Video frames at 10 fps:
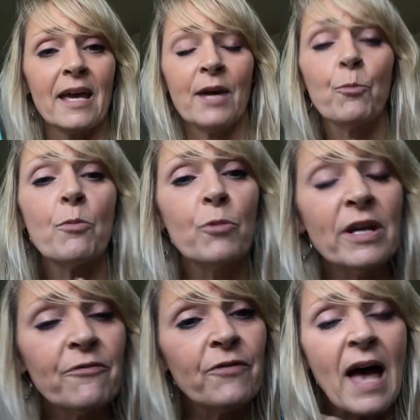And when
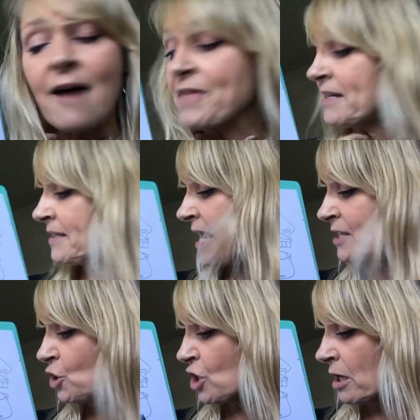we have that
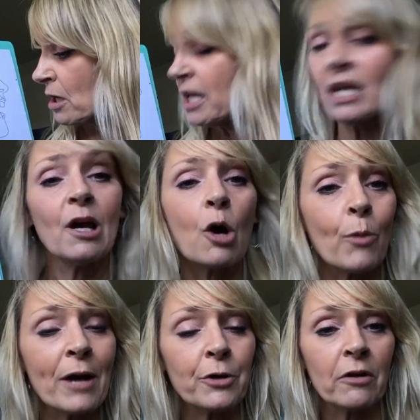tension
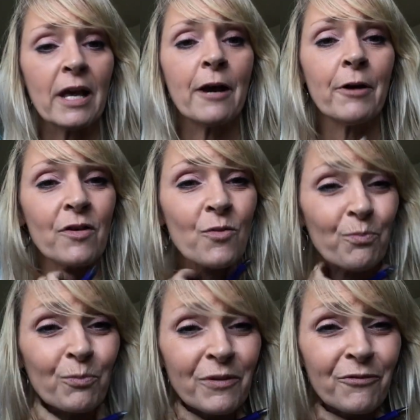around our larynx,
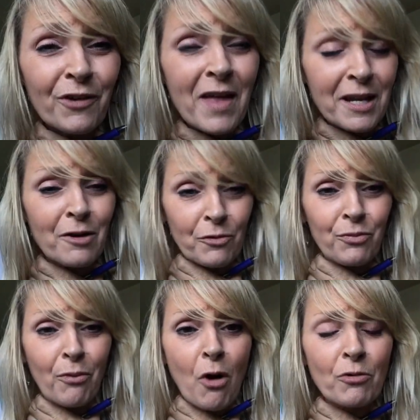we feel that in our
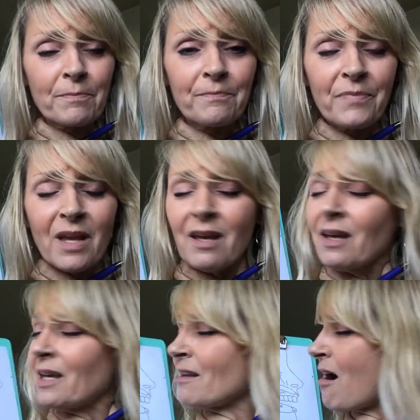throat.
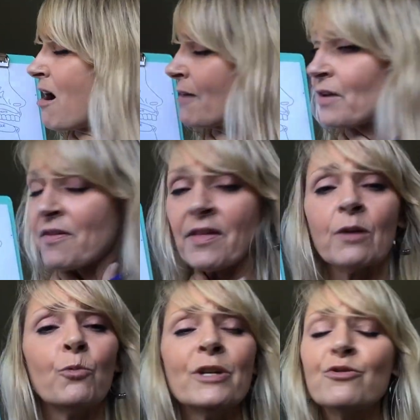And
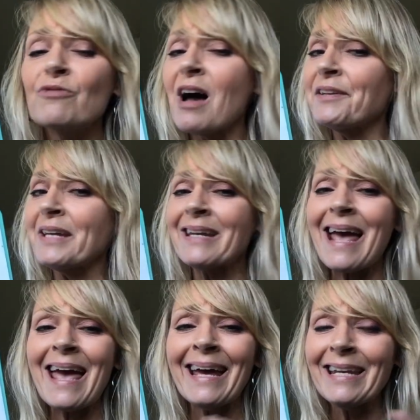obviously, we do not
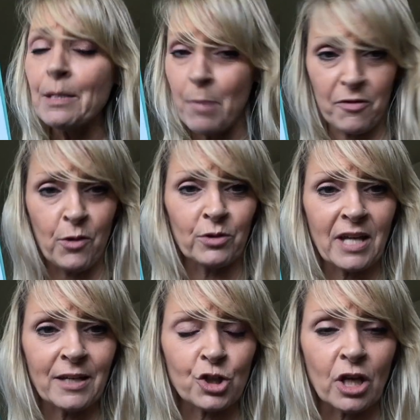need any muscle
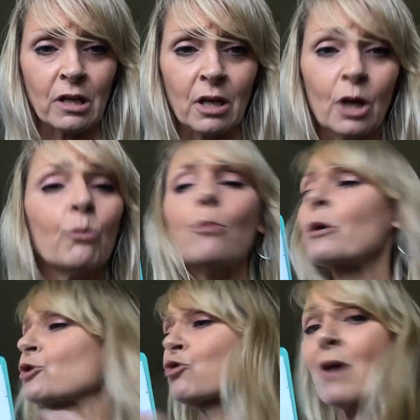tension when
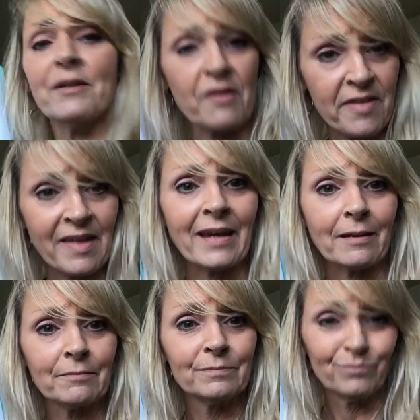we're trying to
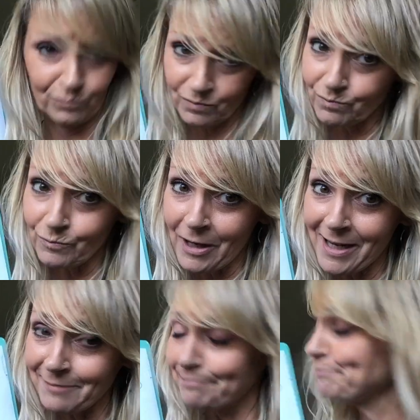sing,
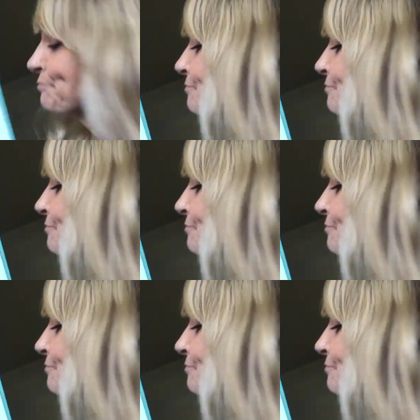right?